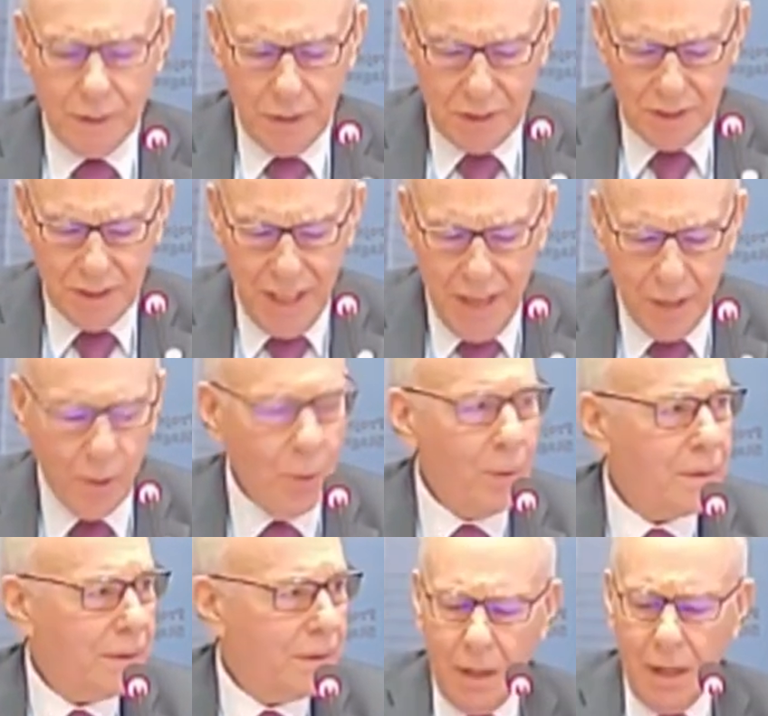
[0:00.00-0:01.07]
with the
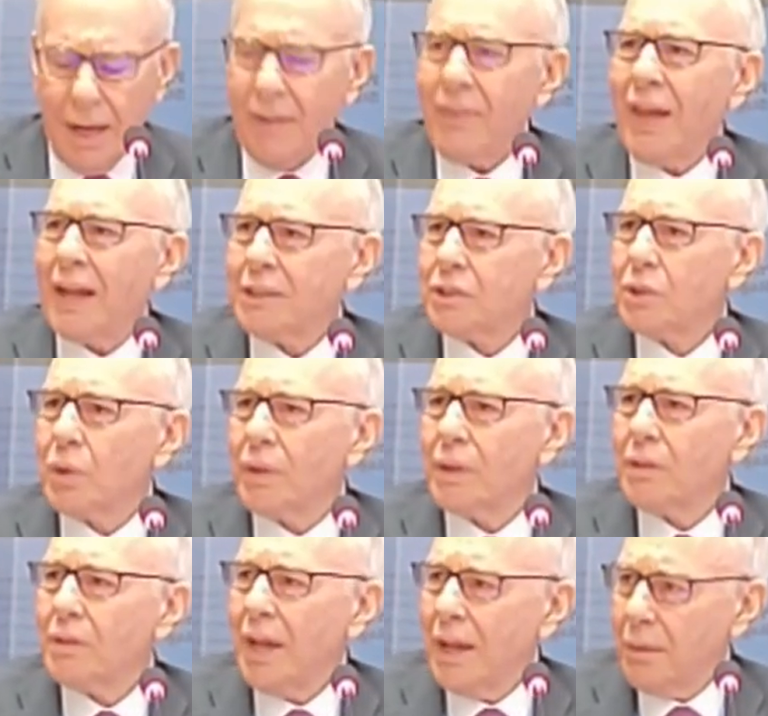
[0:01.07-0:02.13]
stakeholders, and that's
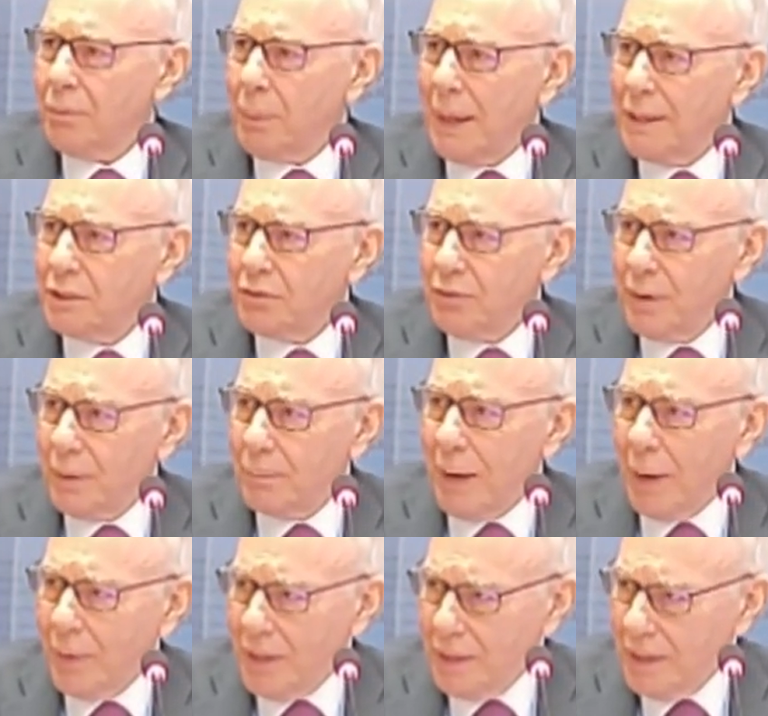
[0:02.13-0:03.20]
going to take place for
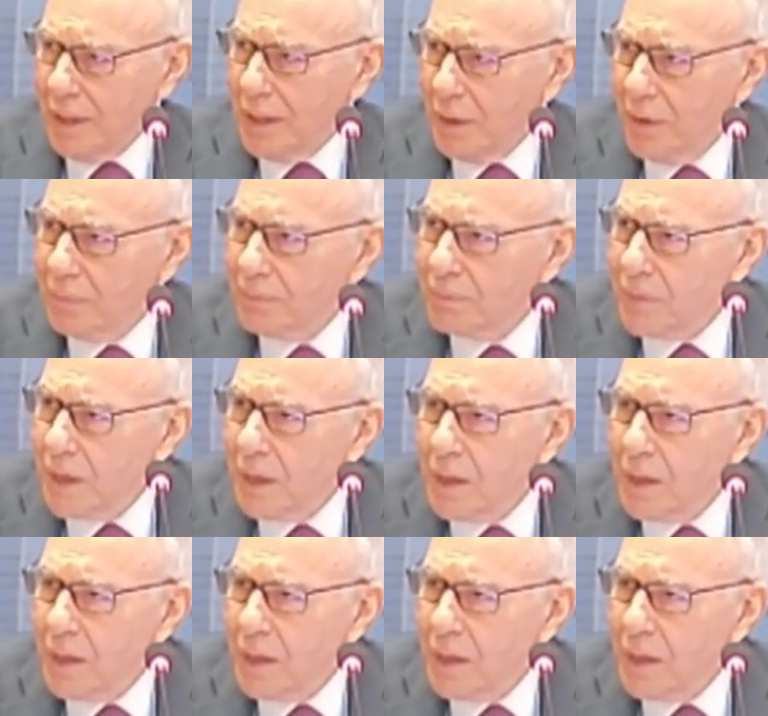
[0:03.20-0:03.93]
about a year.